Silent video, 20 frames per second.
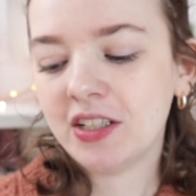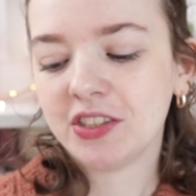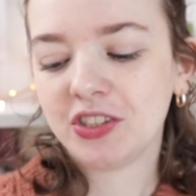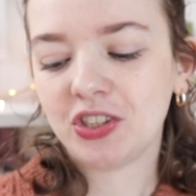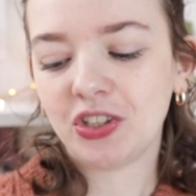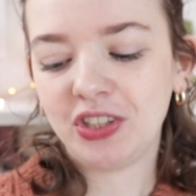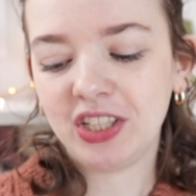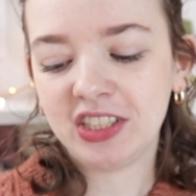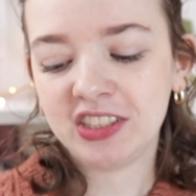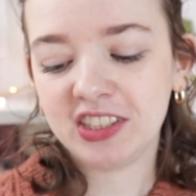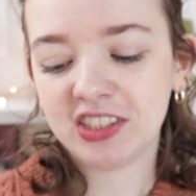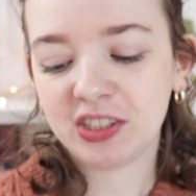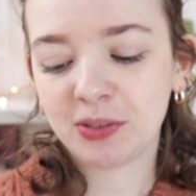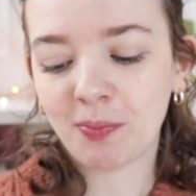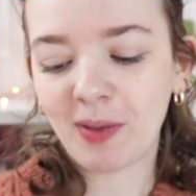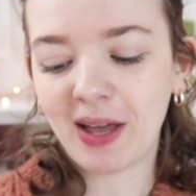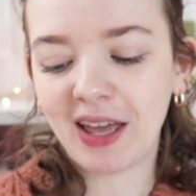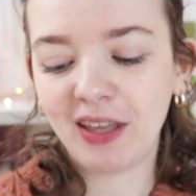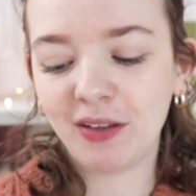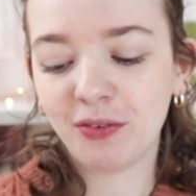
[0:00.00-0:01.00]
So this is
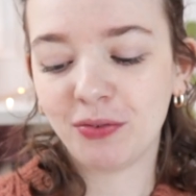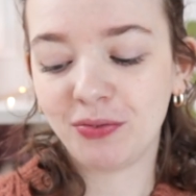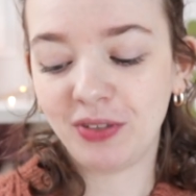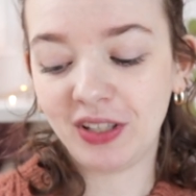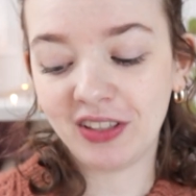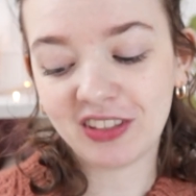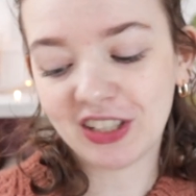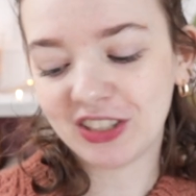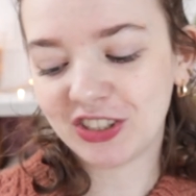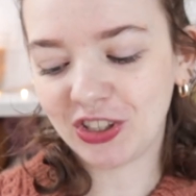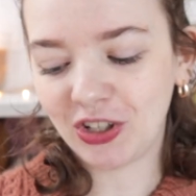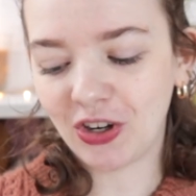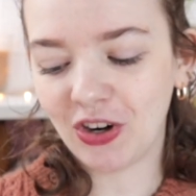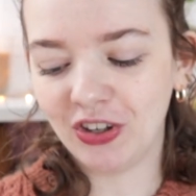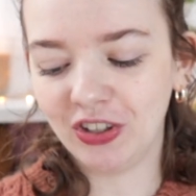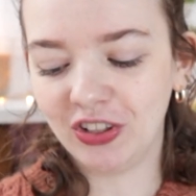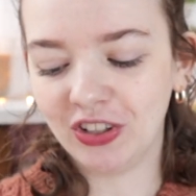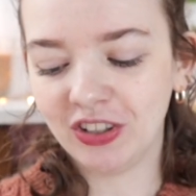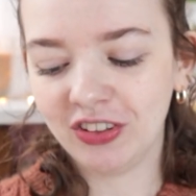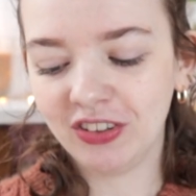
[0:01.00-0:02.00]
my vintage
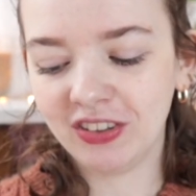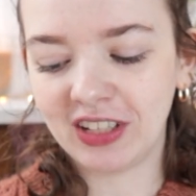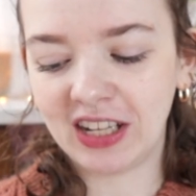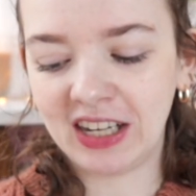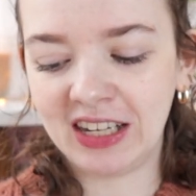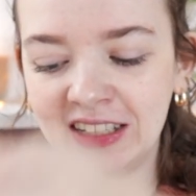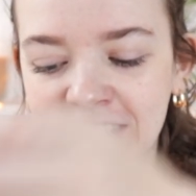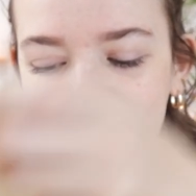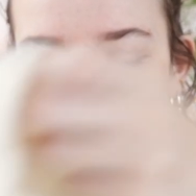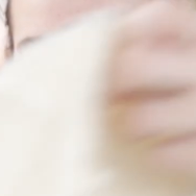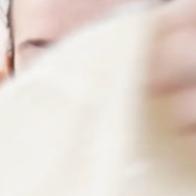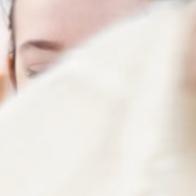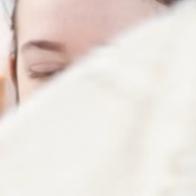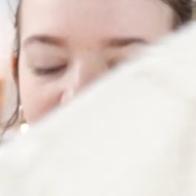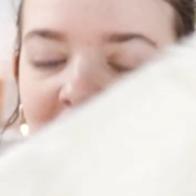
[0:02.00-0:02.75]
cardigan that is,